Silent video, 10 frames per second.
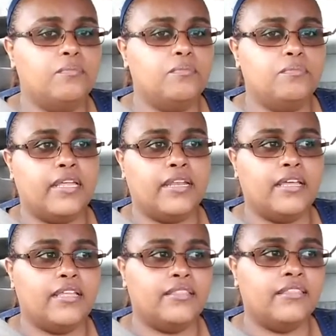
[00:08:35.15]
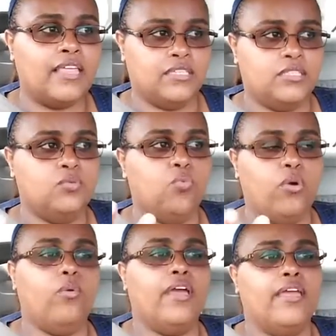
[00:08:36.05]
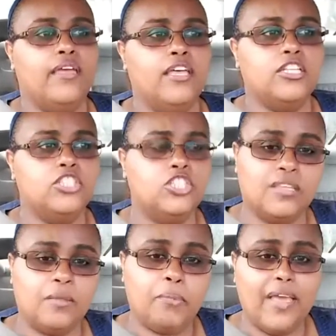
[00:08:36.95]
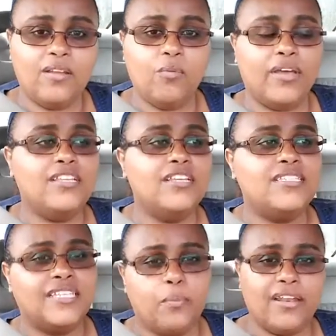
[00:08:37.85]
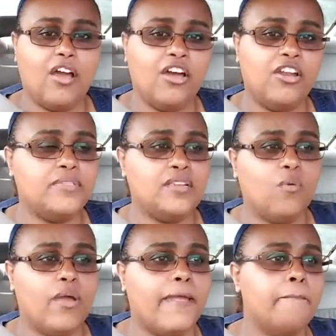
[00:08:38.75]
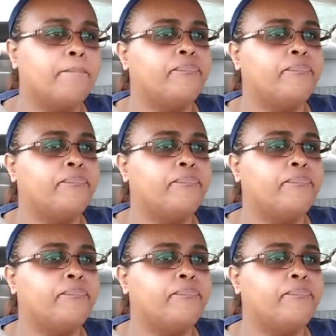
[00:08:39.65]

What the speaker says: But that's one way it took the pain away. It didn't take the pain 100% away.